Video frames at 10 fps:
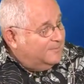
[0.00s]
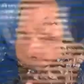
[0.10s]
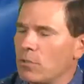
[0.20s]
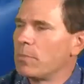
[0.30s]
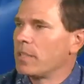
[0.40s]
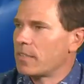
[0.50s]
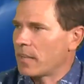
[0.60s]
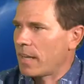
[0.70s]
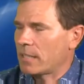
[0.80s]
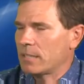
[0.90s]
It could be,
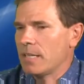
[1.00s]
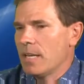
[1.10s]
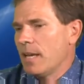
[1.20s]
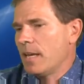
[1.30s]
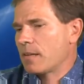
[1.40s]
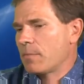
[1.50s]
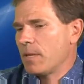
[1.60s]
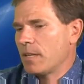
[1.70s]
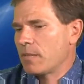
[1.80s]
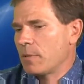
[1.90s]
exactly. And it's
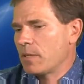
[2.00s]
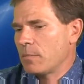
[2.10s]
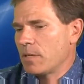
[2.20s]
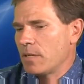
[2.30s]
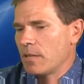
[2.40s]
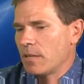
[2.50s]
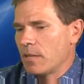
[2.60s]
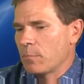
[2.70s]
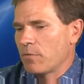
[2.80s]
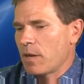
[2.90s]
meant to be
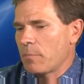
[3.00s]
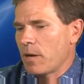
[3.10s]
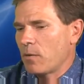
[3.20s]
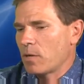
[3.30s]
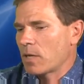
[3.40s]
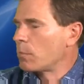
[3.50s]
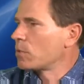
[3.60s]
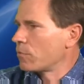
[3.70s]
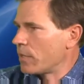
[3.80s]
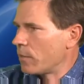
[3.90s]
provide power in a
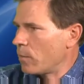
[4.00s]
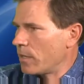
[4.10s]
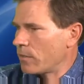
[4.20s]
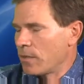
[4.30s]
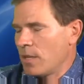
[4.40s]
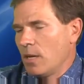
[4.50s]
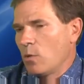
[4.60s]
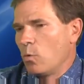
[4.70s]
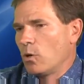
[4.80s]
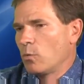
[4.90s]
couple different ways.
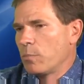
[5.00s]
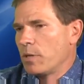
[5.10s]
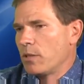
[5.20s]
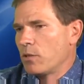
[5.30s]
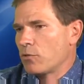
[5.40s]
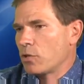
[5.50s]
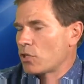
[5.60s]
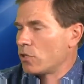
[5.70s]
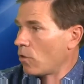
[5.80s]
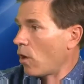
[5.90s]
One would be the
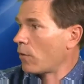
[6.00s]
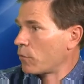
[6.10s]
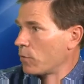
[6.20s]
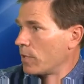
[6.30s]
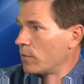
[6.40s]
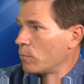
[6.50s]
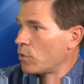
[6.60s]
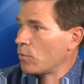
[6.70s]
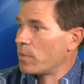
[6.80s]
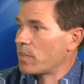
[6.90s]
traditional off-grid,
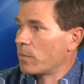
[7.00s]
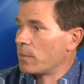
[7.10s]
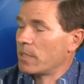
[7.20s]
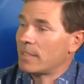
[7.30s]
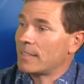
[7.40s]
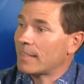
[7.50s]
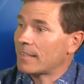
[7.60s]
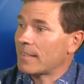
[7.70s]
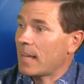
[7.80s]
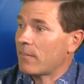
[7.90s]
which would be somebody that
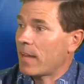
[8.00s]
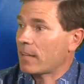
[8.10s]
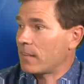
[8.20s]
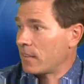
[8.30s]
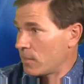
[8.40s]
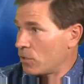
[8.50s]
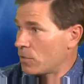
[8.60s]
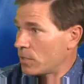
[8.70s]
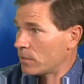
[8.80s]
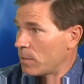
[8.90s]
doesn't have access to
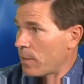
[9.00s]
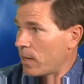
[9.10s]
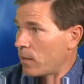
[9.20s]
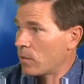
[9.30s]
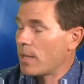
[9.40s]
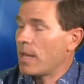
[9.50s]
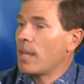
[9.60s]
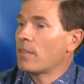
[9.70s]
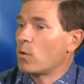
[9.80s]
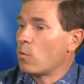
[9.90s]
utility power.
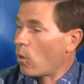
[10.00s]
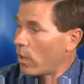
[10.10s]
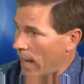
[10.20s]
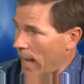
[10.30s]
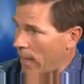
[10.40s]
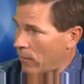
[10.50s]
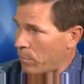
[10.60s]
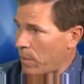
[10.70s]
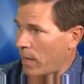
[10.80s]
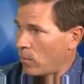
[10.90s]
They want to
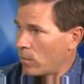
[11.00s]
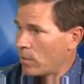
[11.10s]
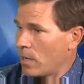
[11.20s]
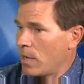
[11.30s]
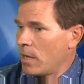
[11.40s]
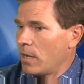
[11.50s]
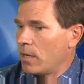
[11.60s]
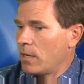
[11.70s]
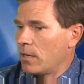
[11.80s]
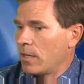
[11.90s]
have power
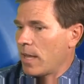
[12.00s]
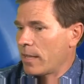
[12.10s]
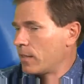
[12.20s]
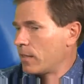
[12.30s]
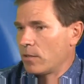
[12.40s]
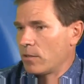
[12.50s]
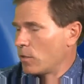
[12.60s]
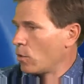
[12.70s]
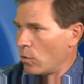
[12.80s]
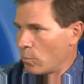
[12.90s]
at
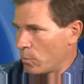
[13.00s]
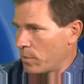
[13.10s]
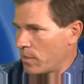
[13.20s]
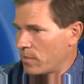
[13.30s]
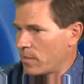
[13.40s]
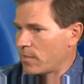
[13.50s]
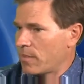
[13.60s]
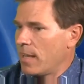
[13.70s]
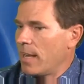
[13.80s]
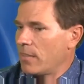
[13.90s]
their home or
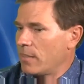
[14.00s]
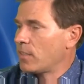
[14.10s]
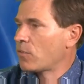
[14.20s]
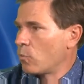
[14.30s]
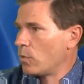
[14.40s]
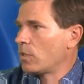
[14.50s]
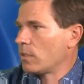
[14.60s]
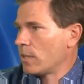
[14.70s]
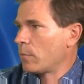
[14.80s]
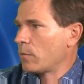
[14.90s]
business, and this
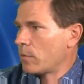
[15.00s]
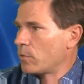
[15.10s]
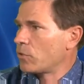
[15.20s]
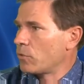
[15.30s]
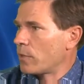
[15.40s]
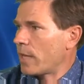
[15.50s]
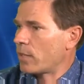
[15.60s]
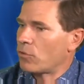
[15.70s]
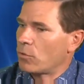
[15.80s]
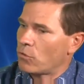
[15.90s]
will enable them to do
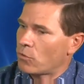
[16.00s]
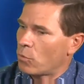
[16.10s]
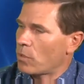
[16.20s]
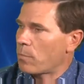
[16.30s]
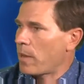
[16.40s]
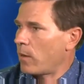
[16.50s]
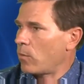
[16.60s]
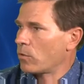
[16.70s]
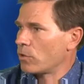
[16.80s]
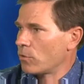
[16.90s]
that. So you store the
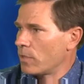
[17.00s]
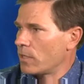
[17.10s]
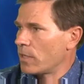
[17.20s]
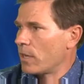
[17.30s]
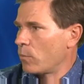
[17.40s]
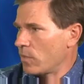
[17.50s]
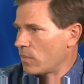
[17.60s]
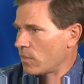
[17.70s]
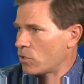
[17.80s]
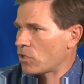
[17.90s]
power during the day when the
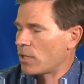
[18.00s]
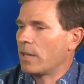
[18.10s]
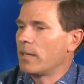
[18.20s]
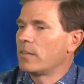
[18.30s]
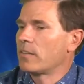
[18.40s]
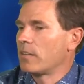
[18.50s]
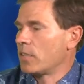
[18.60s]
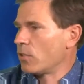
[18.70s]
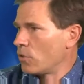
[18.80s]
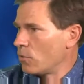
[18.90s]
sun shines, and
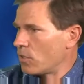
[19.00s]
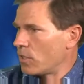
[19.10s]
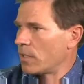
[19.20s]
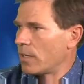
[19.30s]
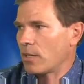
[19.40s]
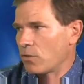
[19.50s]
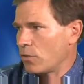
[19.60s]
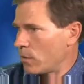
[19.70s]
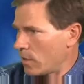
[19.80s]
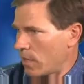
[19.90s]
then you use it at night so
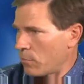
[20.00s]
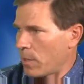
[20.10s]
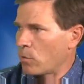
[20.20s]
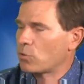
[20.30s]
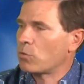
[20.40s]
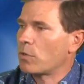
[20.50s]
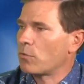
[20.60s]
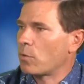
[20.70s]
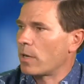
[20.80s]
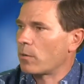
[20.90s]
you can have power
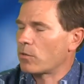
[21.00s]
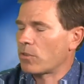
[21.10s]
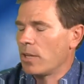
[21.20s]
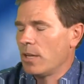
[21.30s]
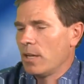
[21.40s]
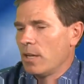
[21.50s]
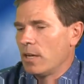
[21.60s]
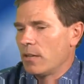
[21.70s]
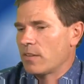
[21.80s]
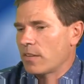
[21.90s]
24 hours.
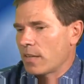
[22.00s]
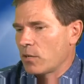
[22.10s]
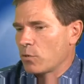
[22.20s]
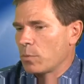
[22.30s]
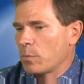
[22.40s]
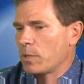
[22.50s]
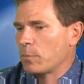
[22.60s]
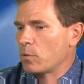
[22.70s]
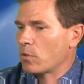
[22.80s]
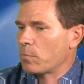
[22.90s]
The second group of
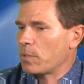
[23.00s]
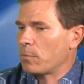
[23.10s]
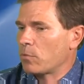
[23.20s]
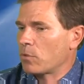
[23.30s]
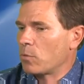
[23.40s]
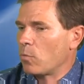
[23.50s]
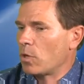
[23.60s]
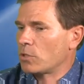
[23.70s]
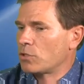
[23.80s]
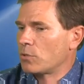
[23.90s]
people are the people that
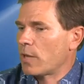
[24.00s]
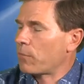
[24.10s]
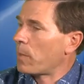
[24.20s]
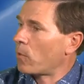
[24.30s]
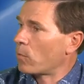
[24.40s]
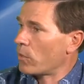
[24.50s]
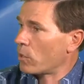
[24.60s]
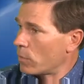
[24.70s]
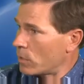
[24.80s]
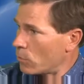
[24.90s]
want to have power when the
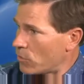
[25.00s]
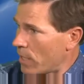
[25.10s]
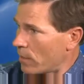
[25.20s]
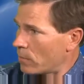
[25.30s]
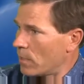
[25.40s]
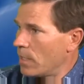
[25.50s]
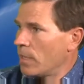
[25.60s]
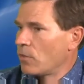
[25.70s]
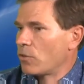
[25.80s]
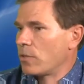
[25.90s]
grid goes down.
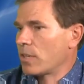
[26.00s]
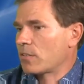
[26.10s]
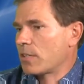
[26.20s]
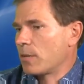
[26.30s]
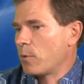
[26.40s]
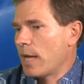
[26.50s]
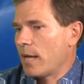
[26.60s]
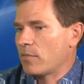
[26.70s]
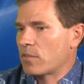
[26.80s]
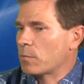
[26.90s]
So the next time we
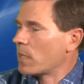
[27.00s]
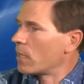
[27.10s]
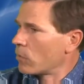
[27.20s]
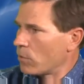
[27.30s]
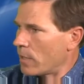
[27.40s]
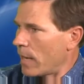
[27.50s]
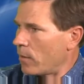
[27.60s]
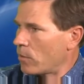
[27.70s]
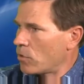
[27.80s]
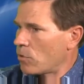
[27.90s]
have some kind of grid
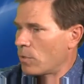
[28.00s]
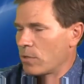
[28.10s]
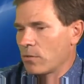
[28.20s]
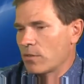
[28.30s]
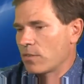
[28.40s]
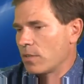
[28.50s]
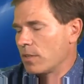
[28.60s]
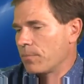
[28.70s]
outage, whether it's